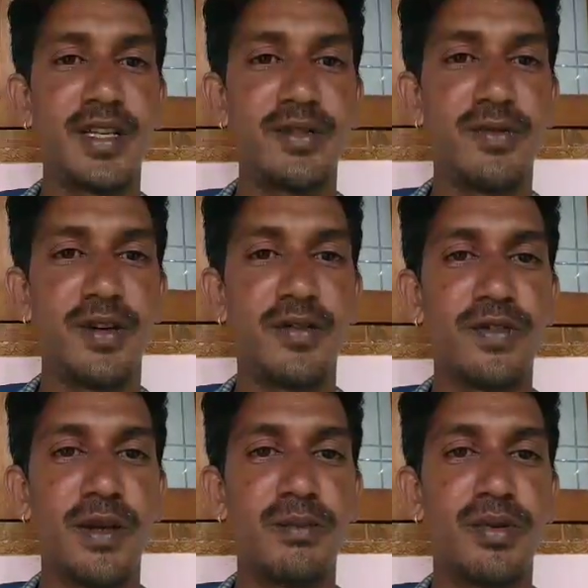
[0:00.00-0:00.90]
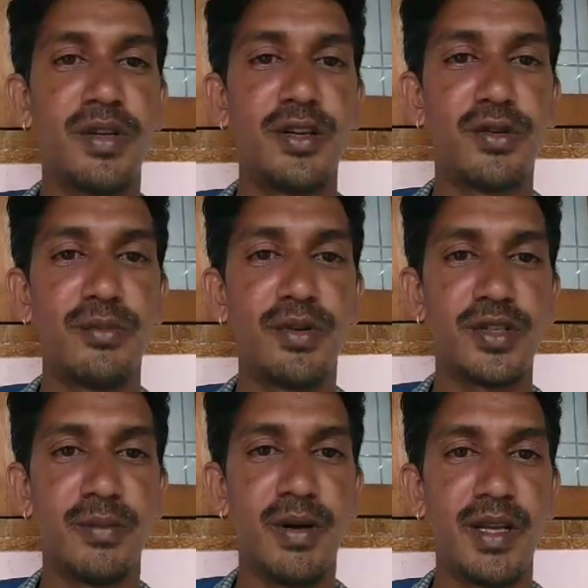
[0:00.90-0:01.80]
is one of the important computer
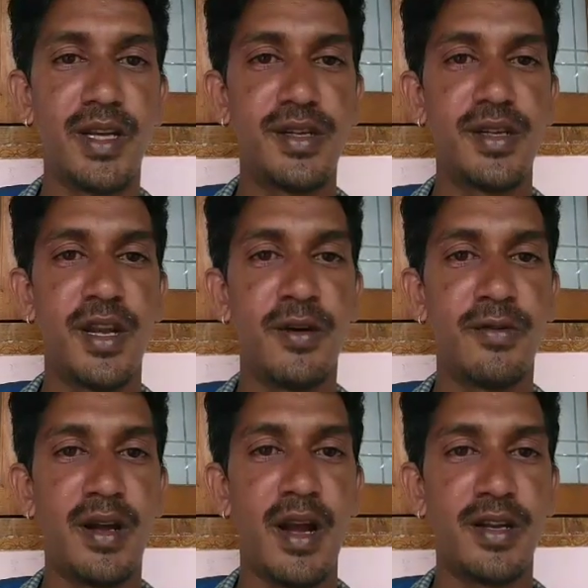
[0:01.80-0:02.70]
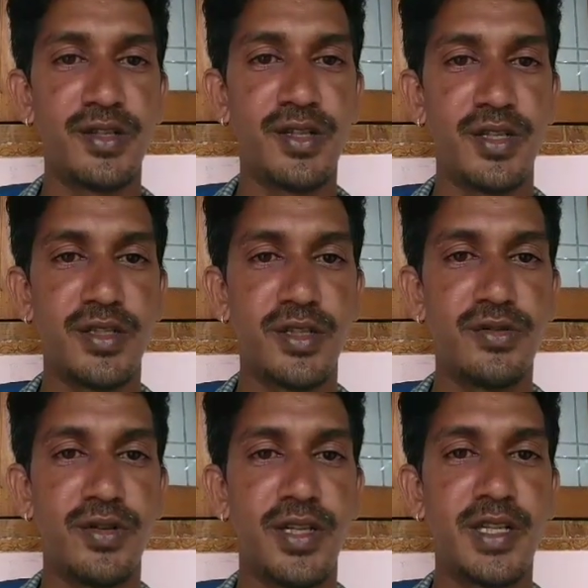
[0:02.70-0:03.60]
application in our data structure
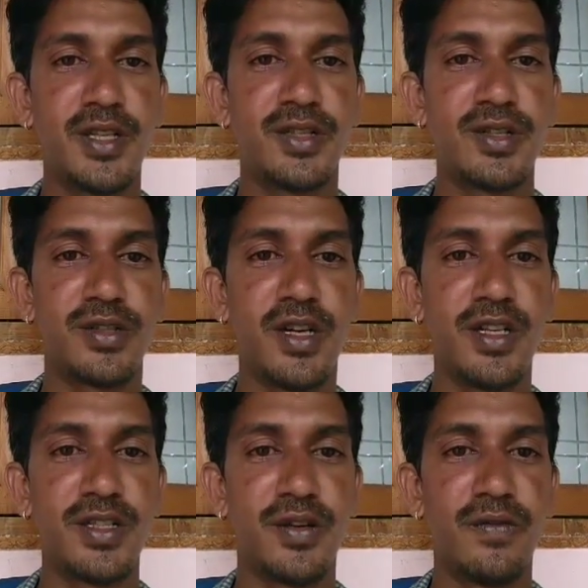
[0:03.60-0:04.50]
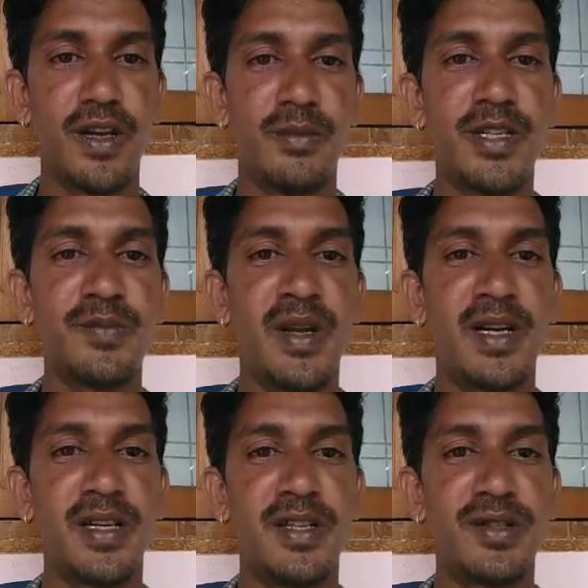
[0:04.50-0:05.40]
to arrange unsorted list of elements made
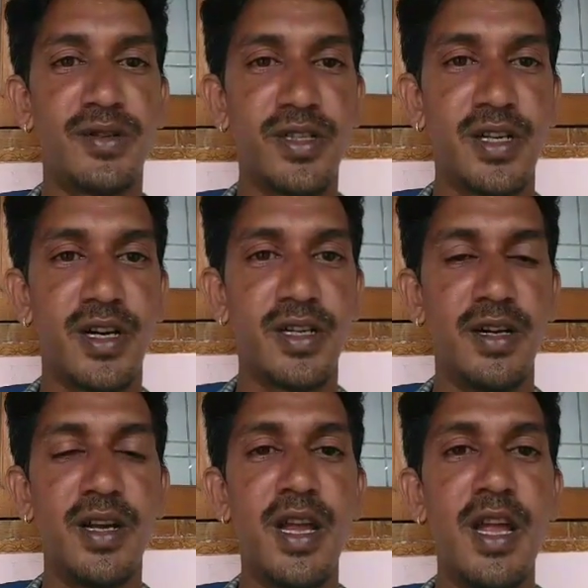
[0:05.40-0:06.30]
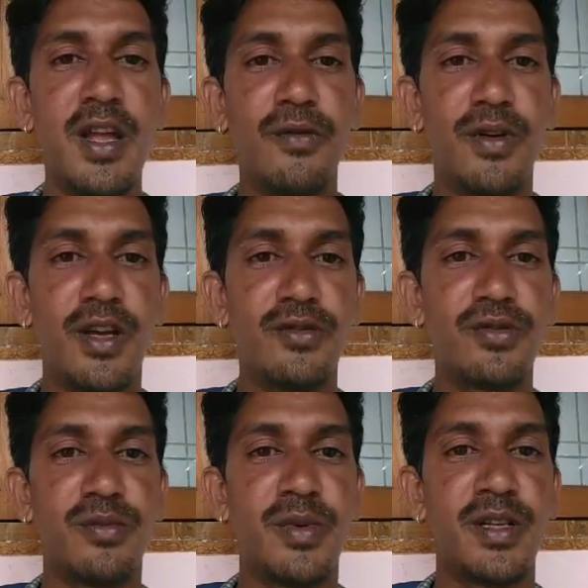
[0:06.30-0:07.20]
in sorted order. I have so
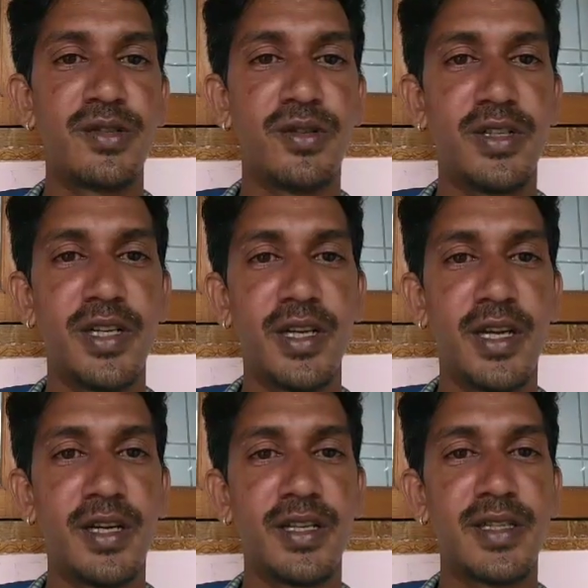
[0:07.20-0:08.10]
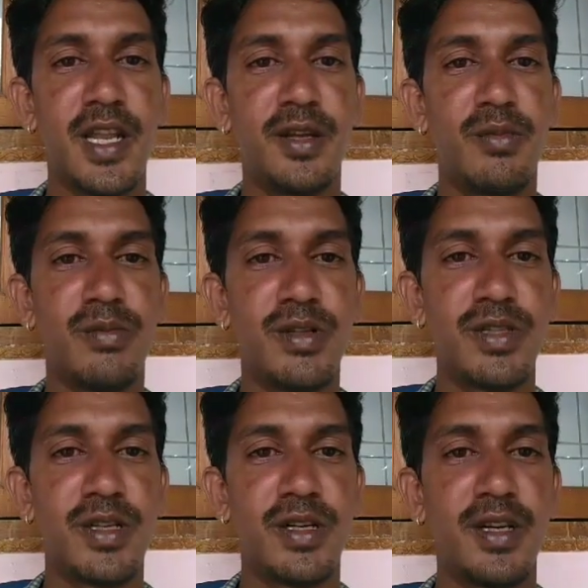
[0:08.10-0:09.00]
many sorting techniques like bubble
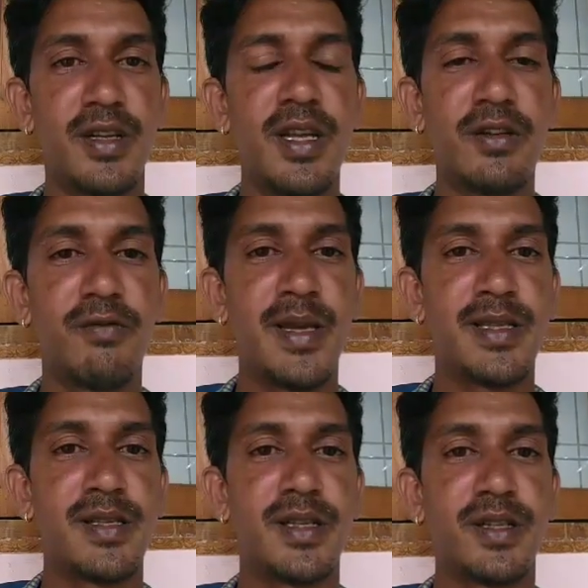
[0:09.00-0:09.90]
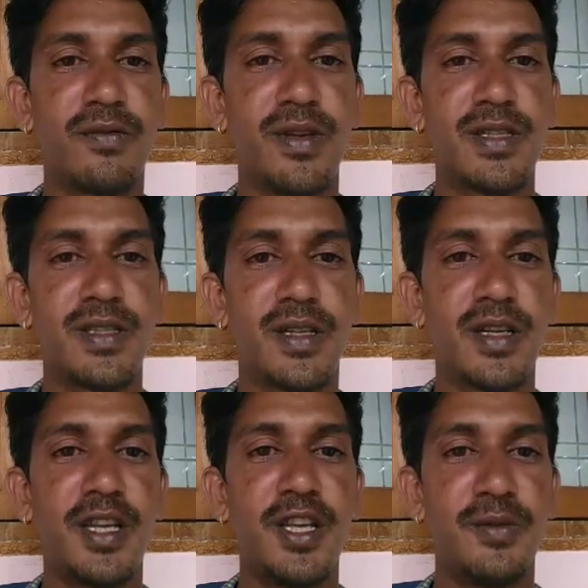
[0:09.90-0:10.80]
sort, math sort, quick sort,
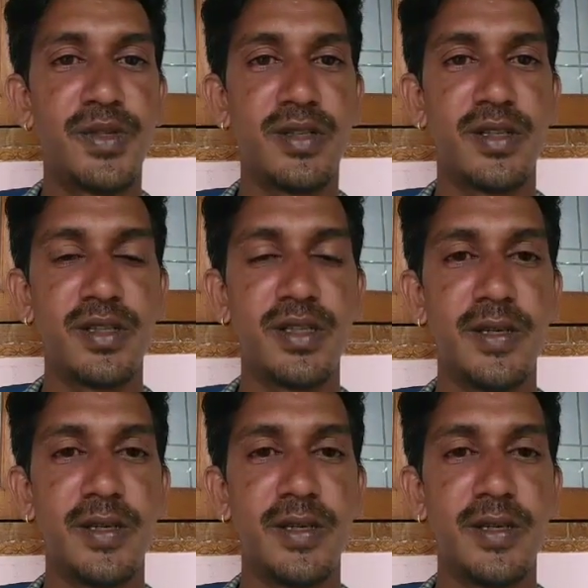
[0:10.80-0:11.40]
heap sort,